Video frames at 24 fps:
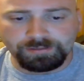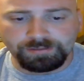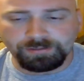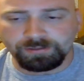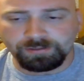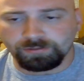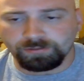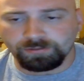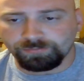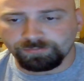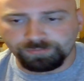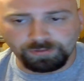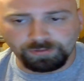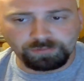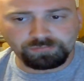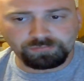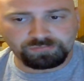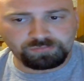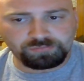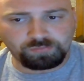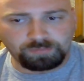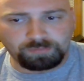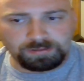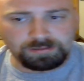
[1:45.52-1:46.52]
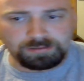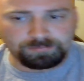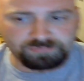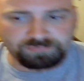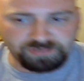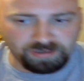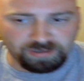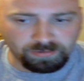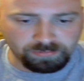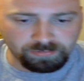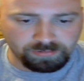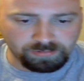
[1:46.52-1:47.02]
Those two I'm
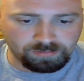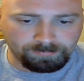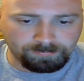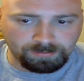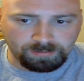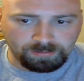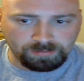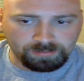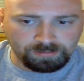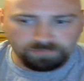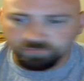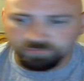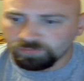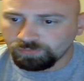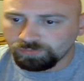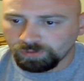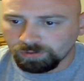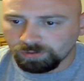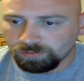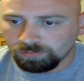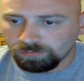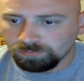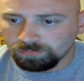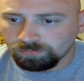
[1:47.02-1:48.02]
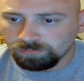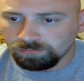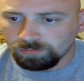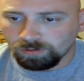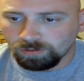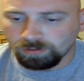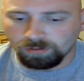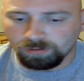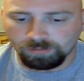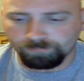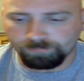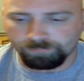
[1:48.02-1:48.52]
talking about, as you know,
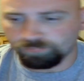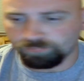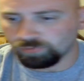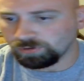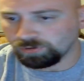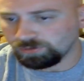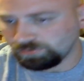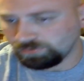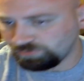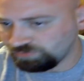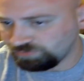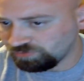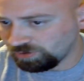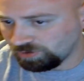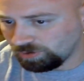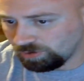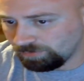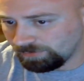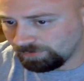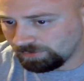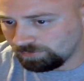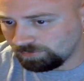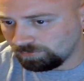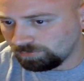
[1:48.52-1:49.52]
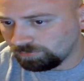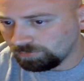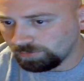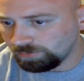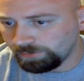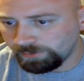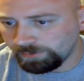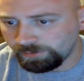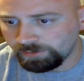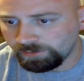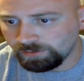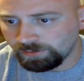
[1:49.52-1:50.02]
are Braun Strowman
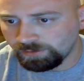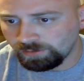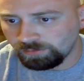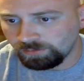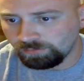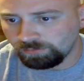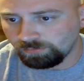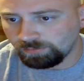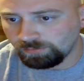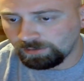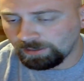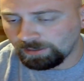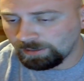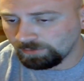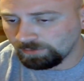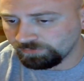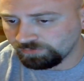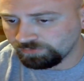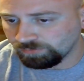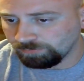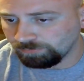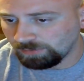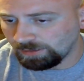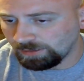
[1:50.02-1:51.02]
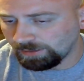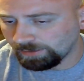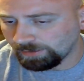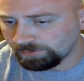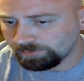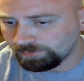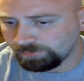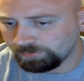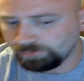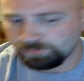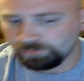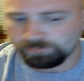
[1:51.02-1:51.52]
and Aleister
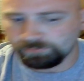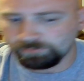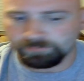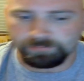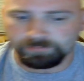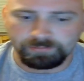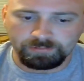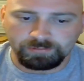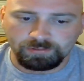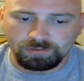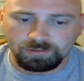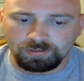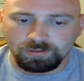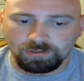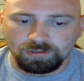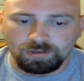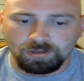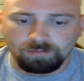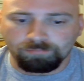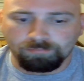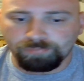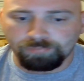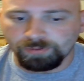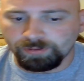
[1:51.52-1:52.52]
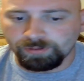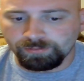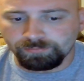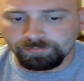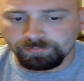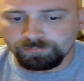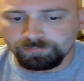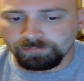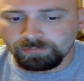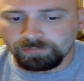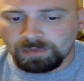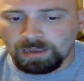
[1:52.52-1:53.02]
Black.
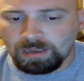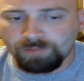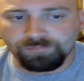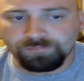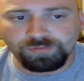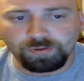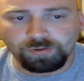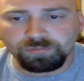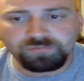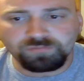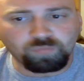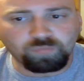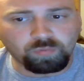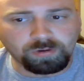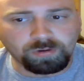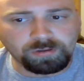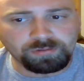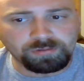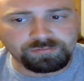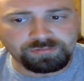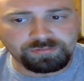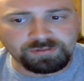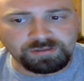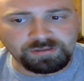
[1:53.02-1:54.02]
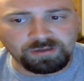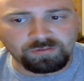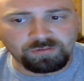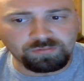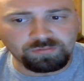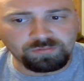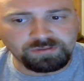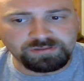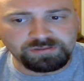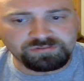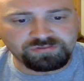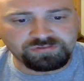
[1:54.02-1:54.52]
But, however, those weren't the
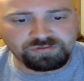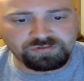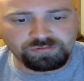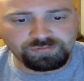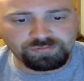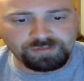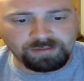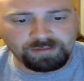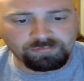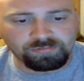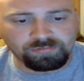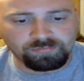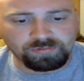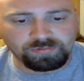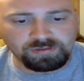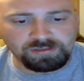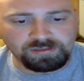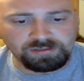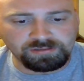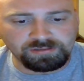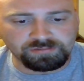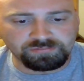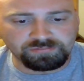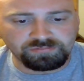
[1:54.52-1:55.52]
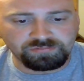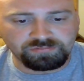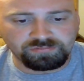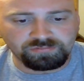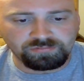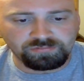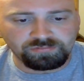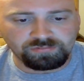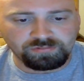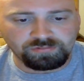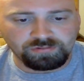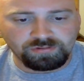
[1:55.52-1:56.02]
only two that were released.